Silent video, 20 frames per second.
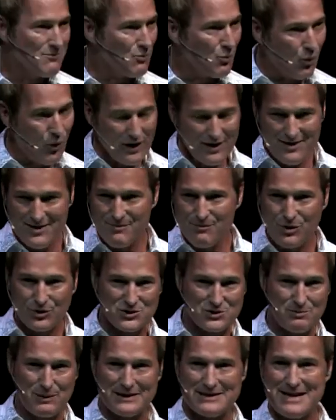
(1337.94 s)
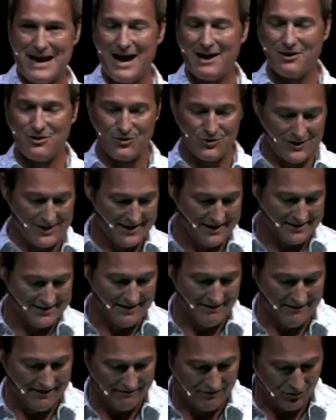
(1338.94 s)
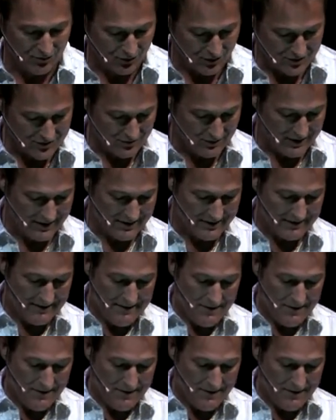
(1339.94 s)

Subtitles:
one of the most spectacular kids I've ever worked with.